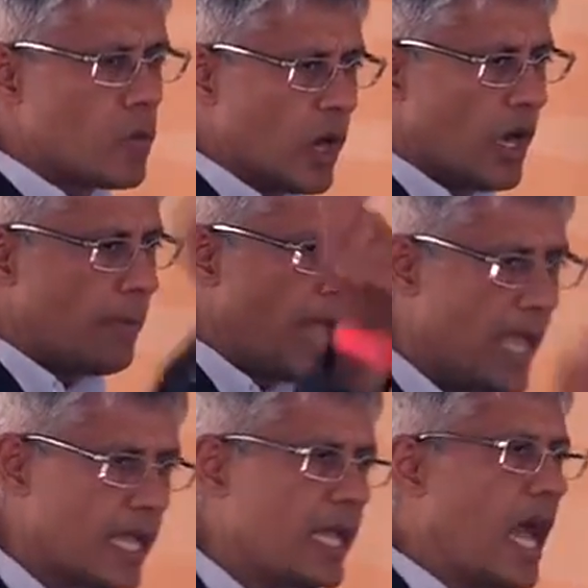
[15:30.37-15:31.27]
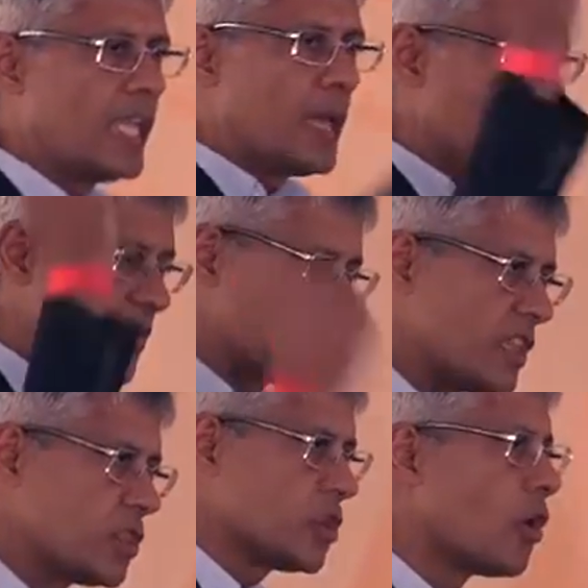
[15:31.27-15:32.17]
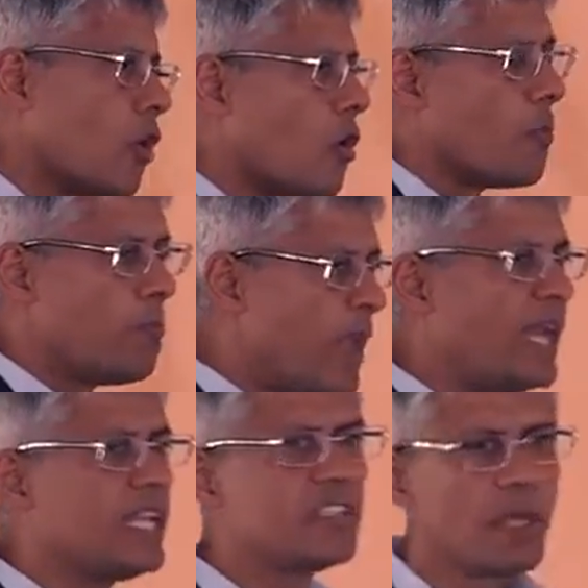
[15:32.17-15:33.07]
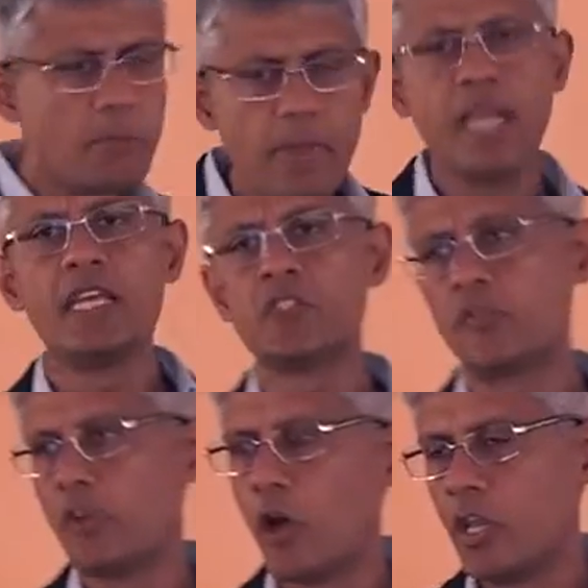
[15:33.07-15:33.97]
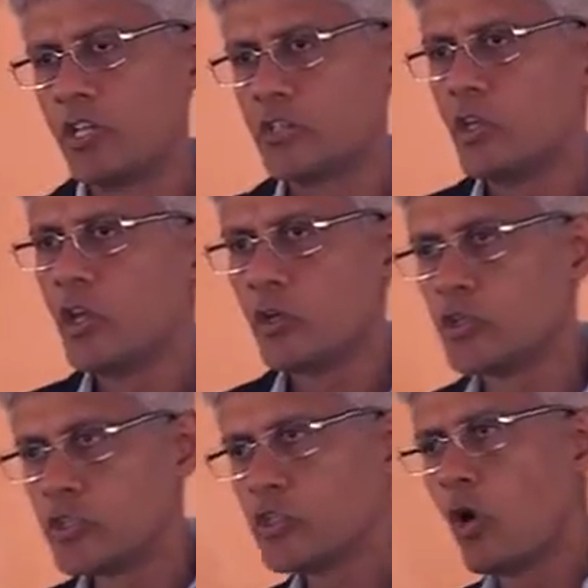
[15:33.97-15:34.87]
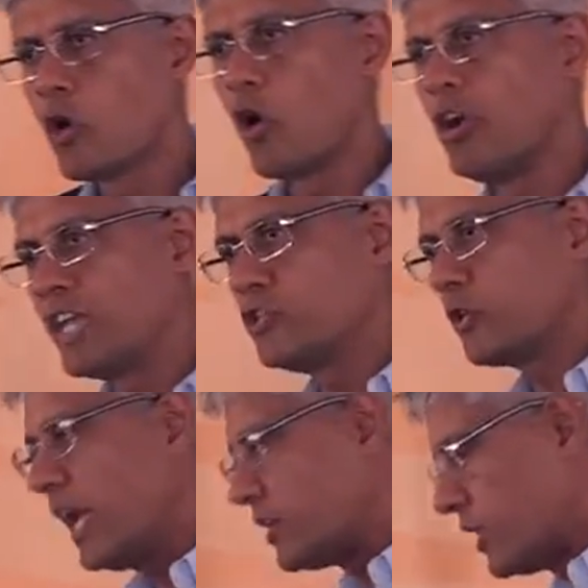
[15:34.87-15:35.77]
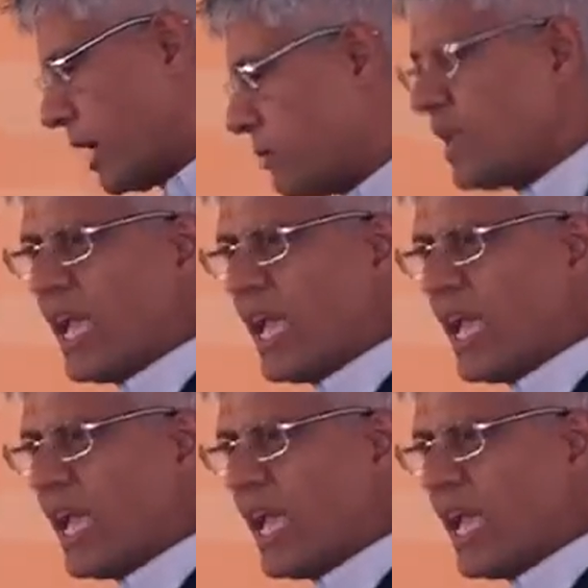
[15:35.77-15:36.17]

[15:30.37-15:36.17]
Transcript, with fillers: World Bank and IMF can throw billions and billions of dollars to so-called educate them.